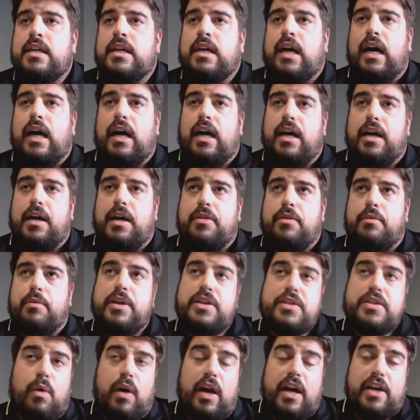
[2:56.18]
Uh, the
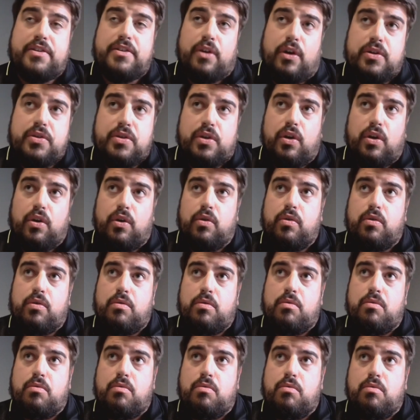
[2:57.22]
reason why it's also
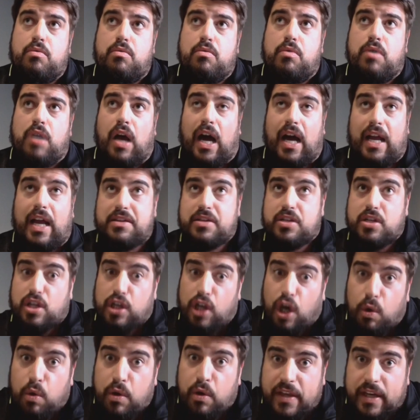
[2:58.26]
not
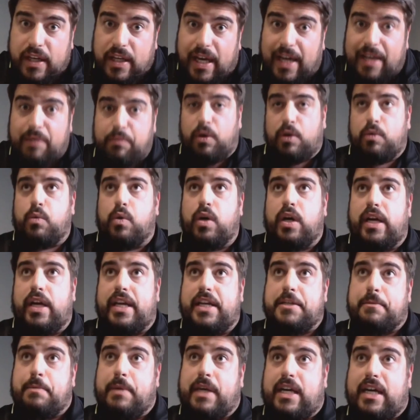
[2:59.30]
slower than
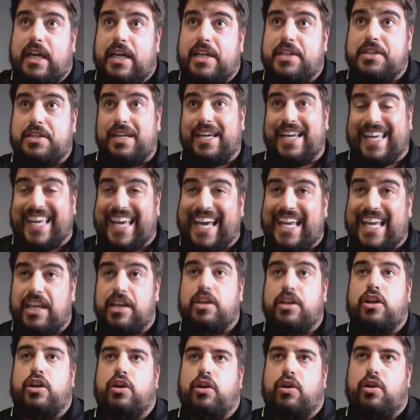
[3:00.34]
911 is because
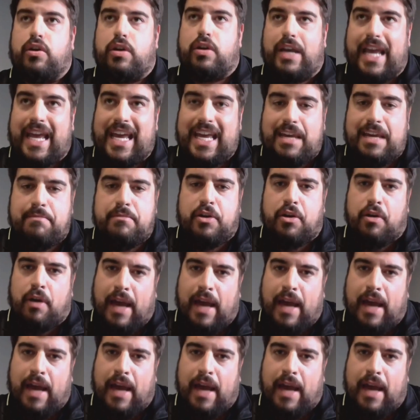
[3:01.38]
again your name, your